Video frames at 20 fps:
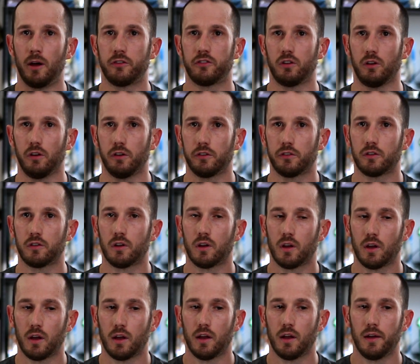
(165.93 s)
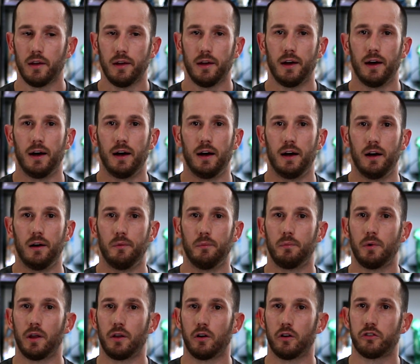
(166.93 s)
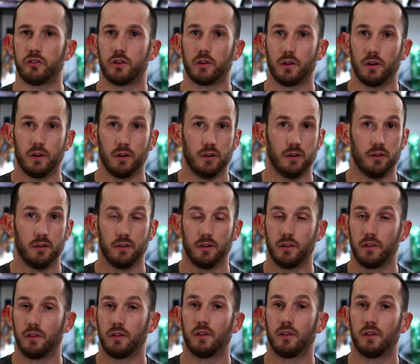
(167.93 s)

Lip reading: muscles, whether it's the